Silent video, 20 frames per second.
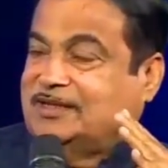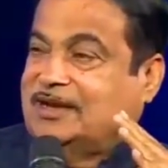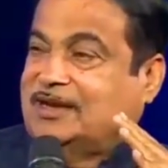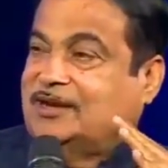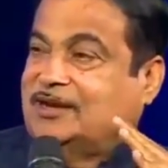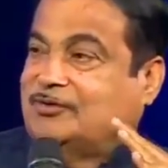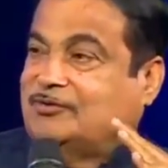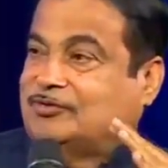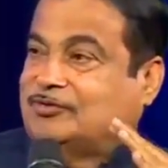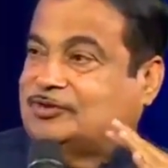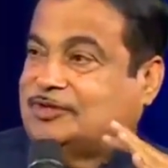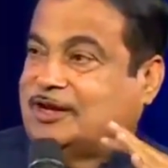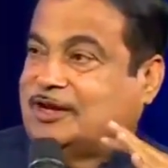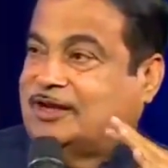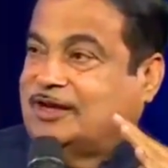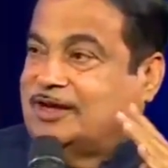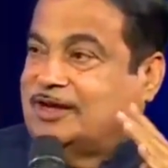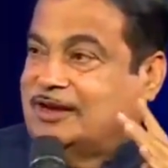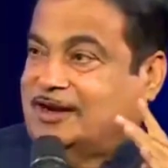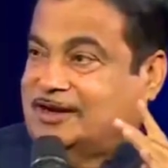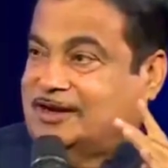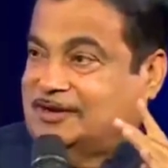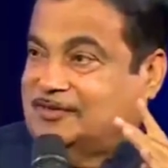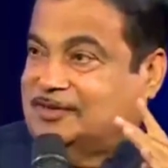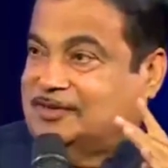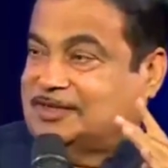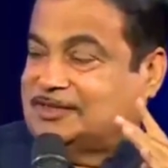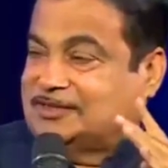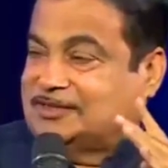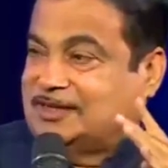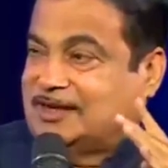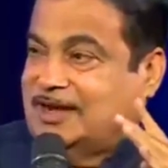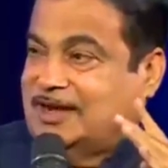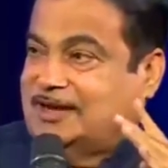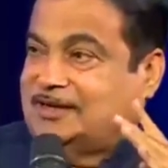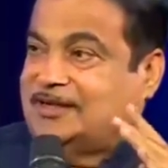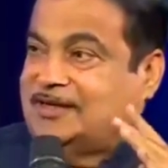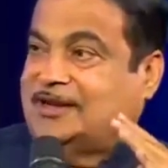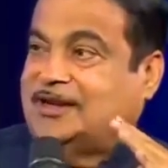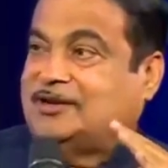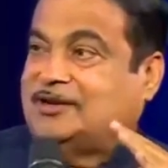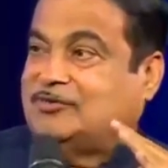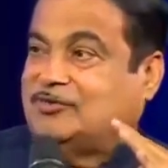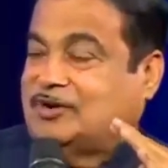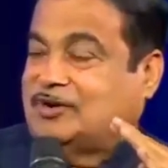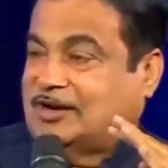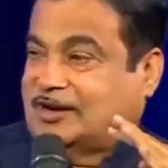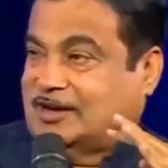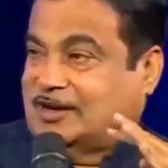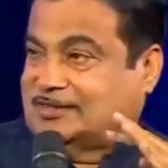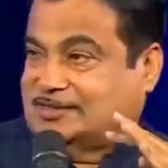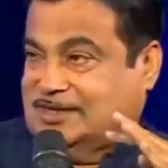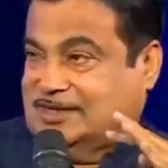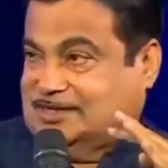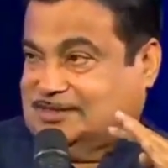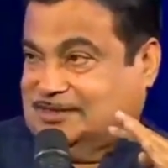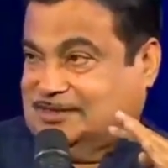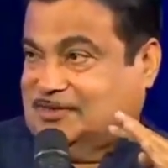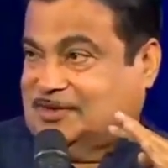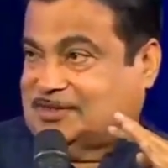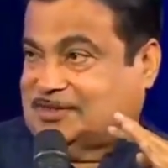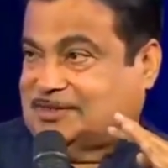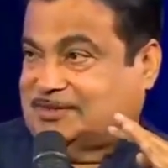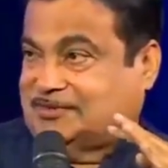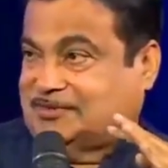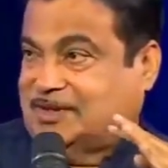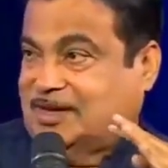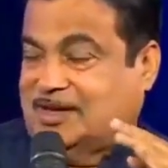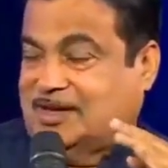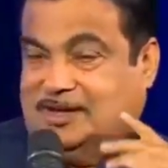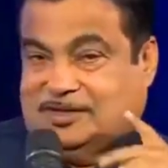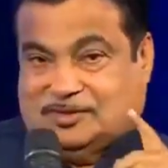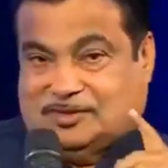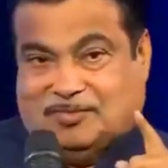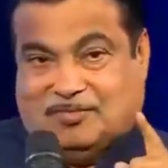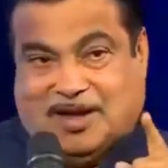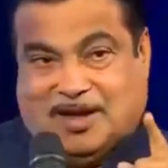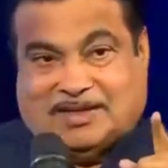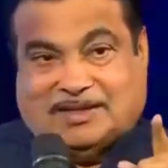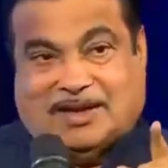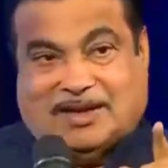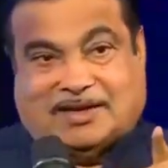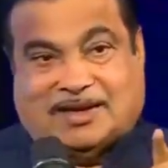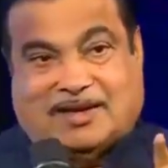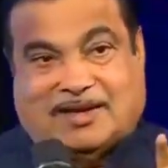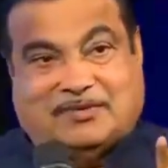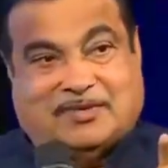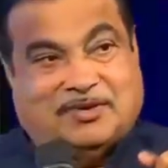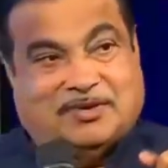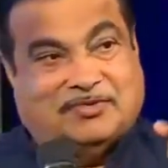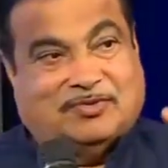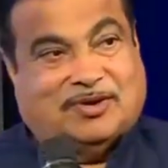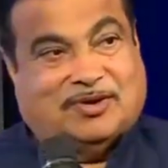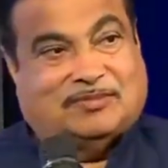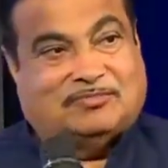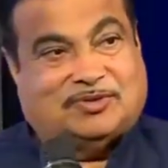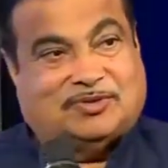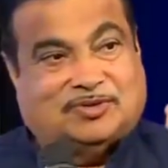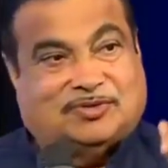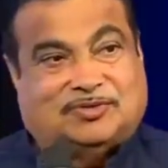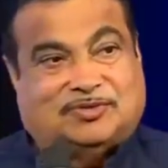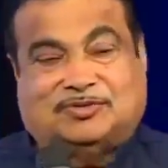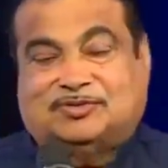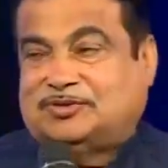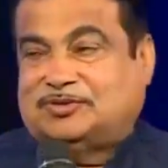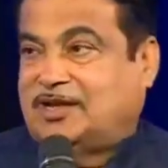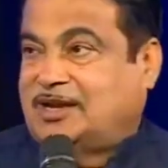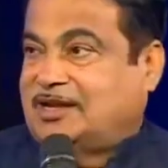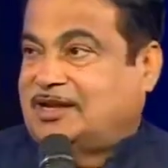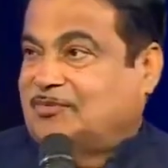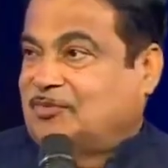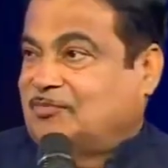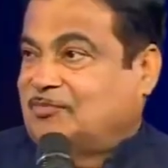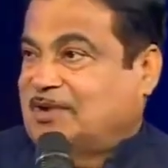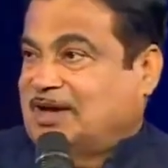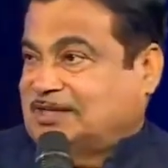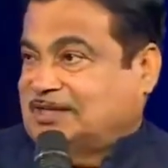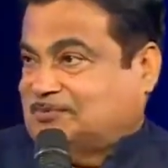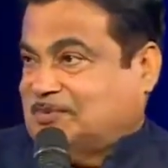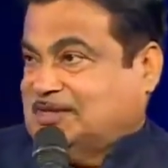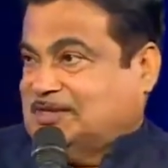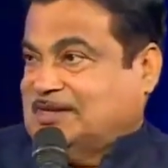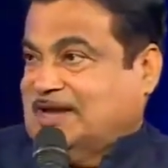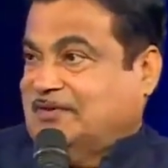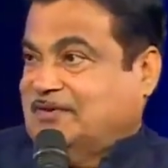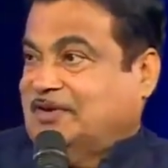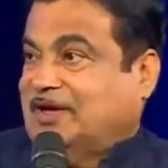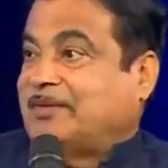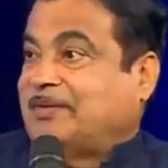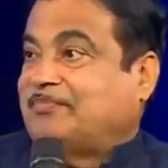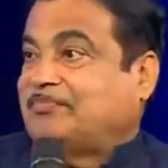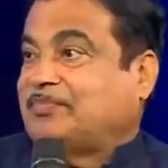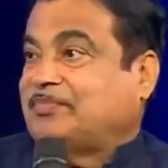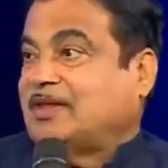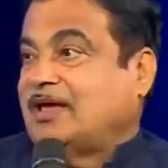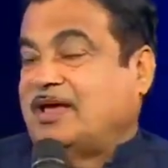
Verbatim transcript: Delhi to Srinagar 8 hours, and Delhi to Katra 6 hours. So by that highway, you come to Delhi Mumbai Express Highway